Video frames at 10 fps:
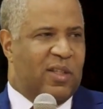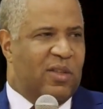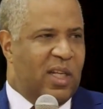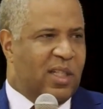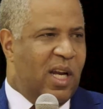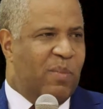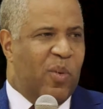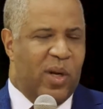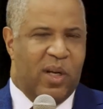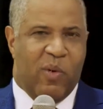So that's kind of
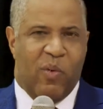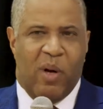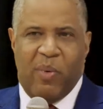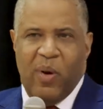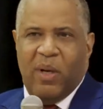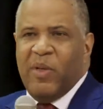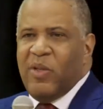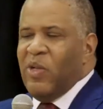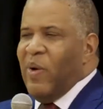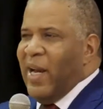point number one. Point number
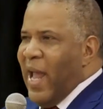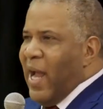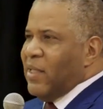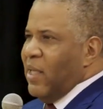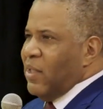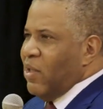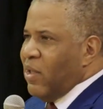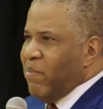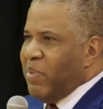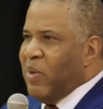two, you had access to
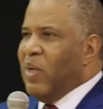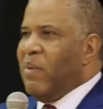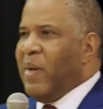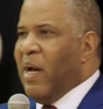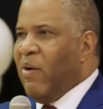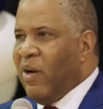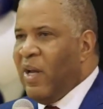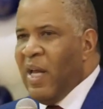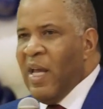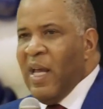computing power.
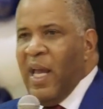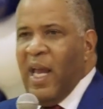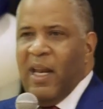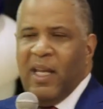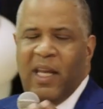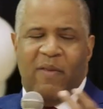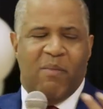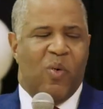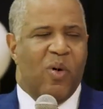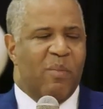And
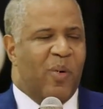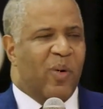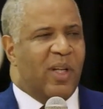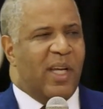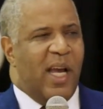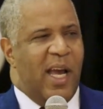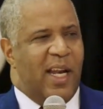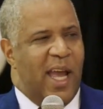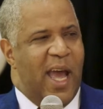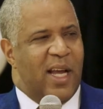even more importantly, I
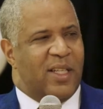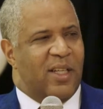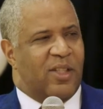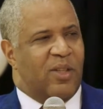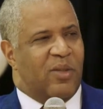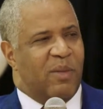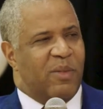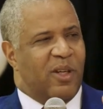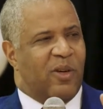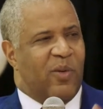had access to
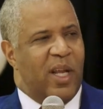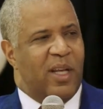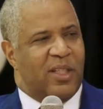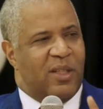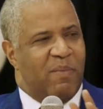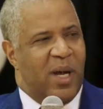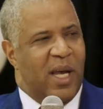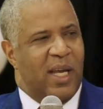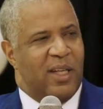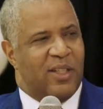some of the greatest
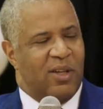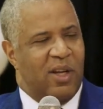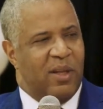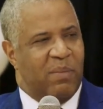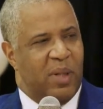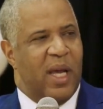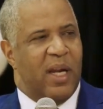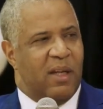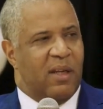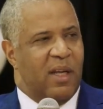minds on the
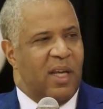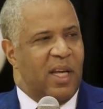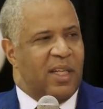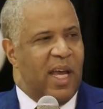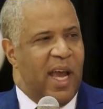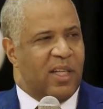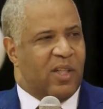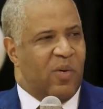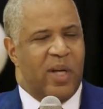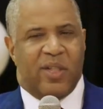planet to
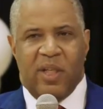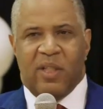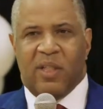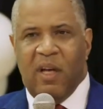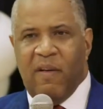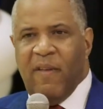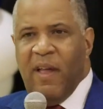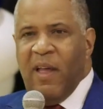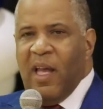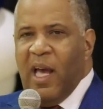ask questions of.
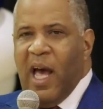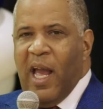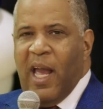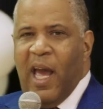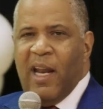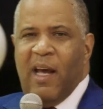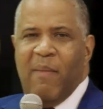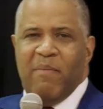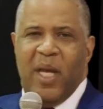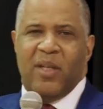I had
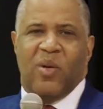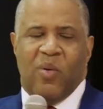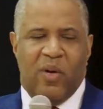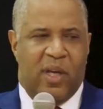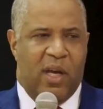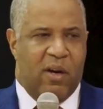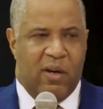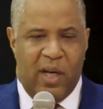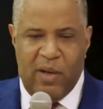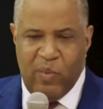a mentor
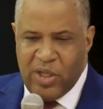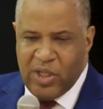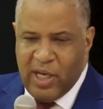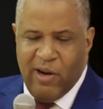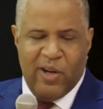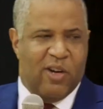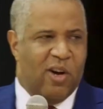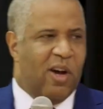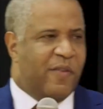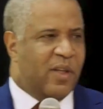there, and we shared an
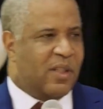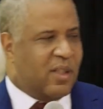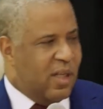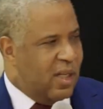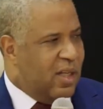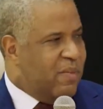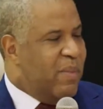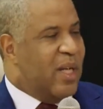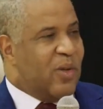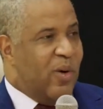office, and this
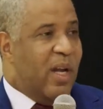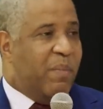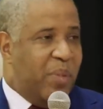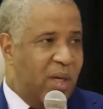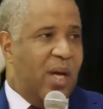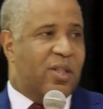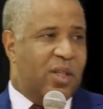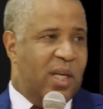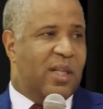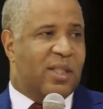mentor had a
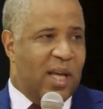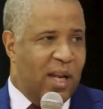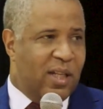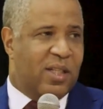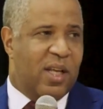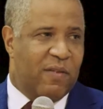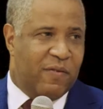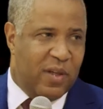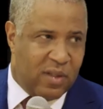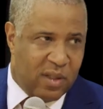PhD in solid state
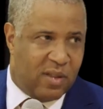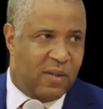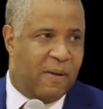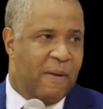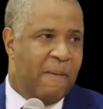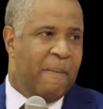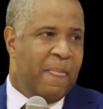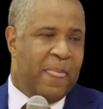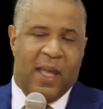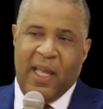physics.
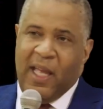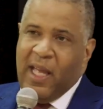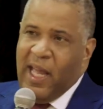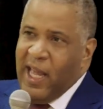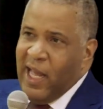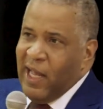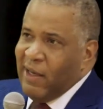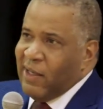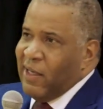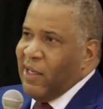
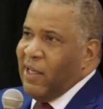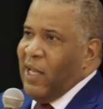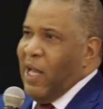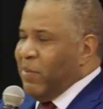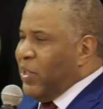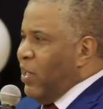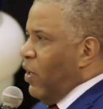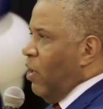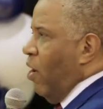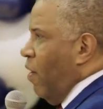And I'm
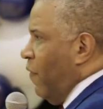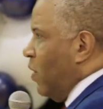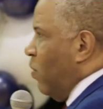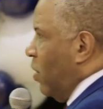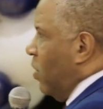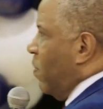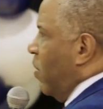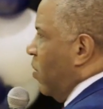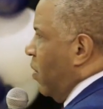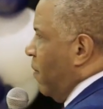sharing an office with this
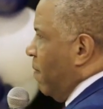person.